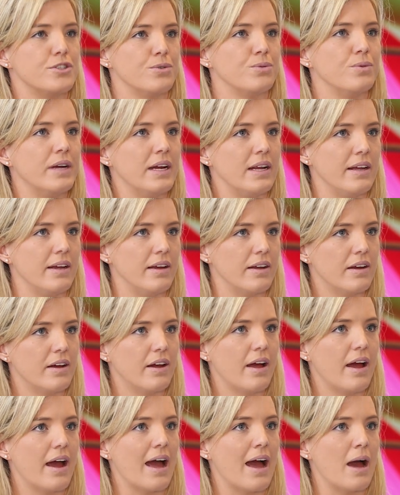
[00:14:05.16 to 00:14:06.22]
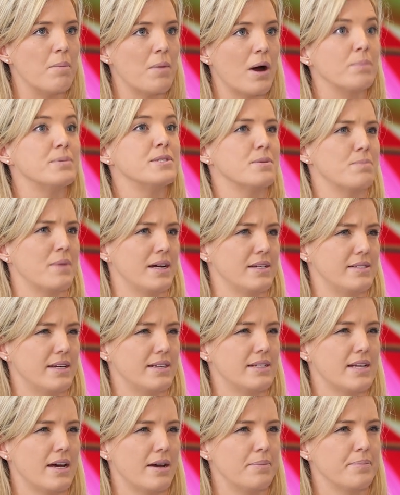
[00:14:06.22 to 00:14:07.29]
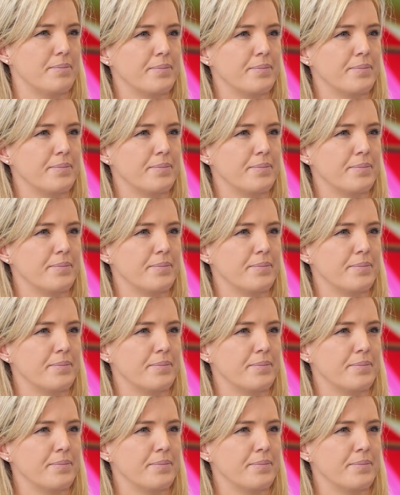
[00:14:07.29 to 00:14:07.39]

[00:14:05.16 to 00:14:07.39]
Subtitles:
to really optimize that time.